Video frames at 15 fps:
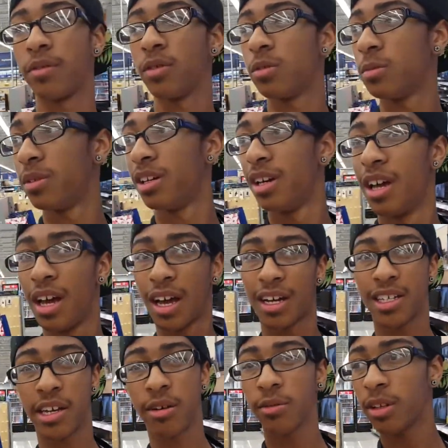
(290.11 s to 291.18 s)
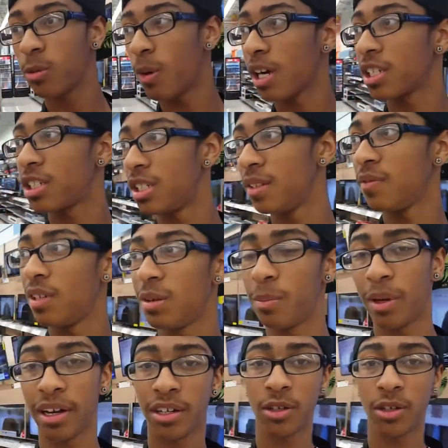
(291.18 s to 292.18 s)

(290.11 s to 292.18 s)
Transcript: room, because I don't really watch TV, but I